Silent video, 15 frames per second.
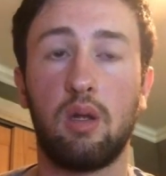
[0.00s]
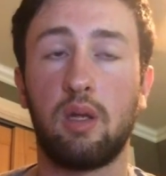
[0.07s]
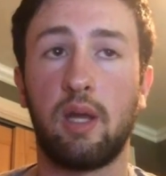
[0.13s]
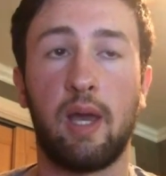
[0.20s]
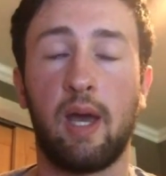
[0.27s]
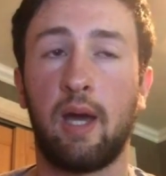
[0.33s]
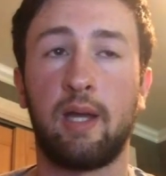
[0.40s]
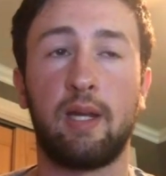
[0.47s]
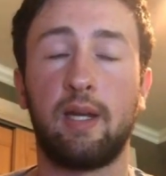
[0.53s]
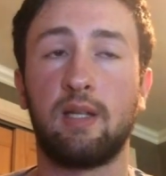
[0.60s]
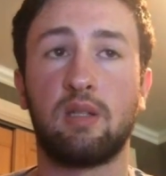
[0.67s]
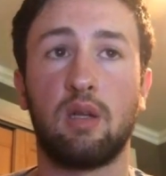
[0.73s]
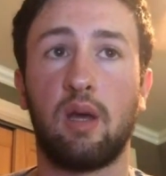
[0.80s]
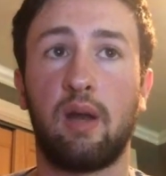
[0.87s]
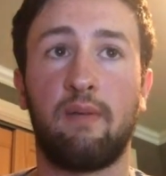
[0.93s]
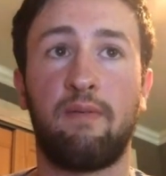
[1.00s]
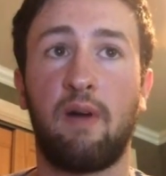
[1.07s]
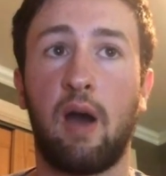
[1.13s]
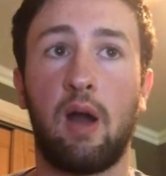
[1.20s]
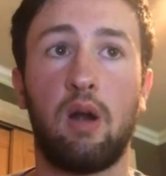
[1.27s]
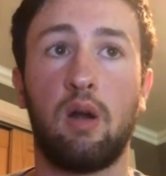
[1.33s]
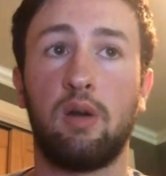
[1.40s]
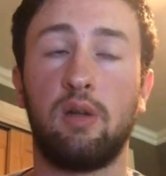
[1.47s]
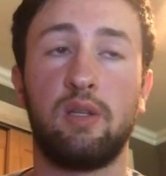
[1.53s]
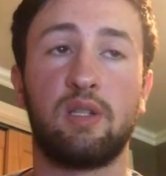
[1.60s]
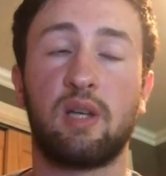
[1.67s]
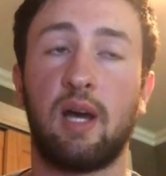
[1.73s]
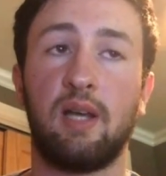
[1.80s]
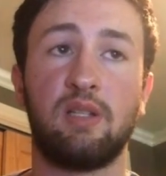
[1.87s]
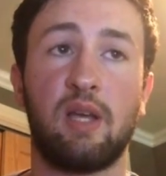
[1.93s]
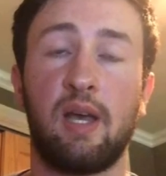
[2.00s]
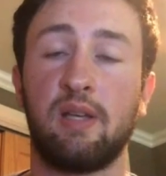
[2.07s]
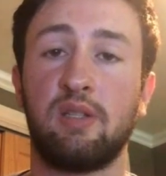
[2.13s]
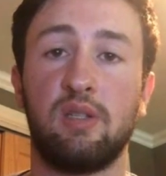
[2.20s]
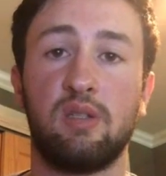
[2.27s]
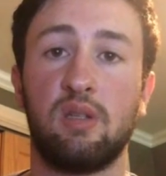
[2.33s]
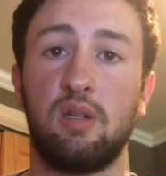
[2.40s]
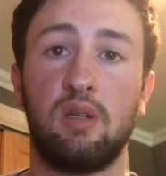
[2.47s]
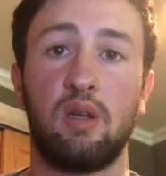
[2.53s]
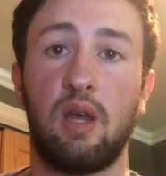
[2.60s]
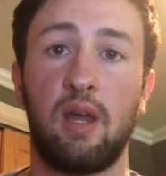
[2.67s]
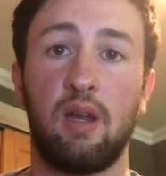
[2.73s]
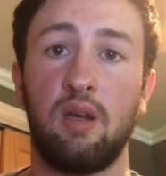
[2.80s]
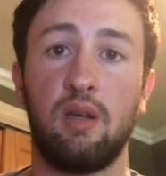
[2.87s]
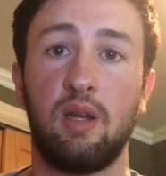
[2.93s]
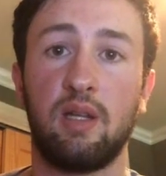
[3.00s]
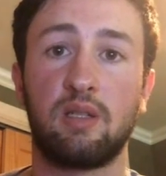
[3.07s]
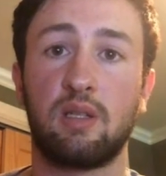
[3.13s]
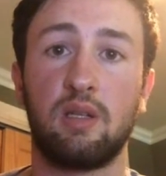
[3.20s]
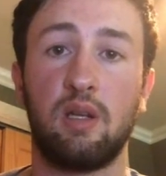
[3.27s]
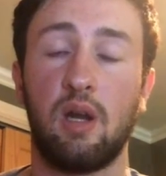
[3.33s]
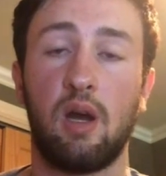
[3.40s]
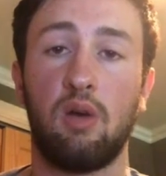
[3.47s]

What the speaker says: Yeah, he needs to light a fire under these guys' asses, and it's